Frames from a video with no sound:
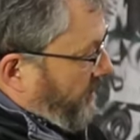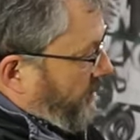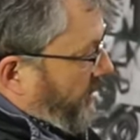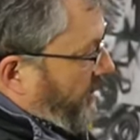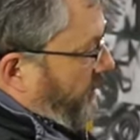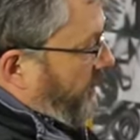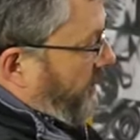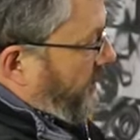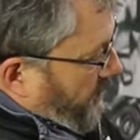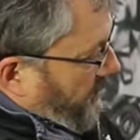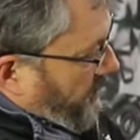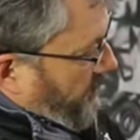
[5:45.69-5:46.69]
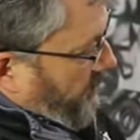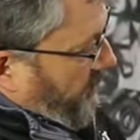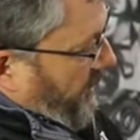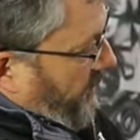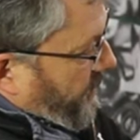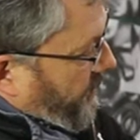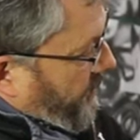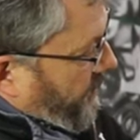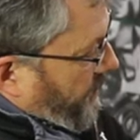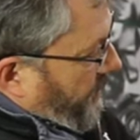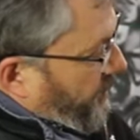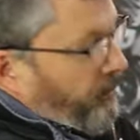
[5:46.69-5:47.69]
So most,
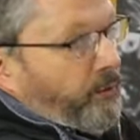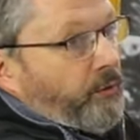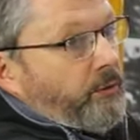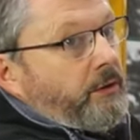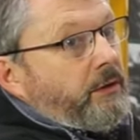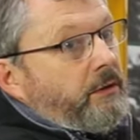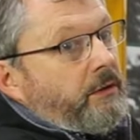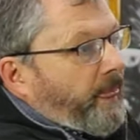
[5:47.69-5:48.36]
if not all,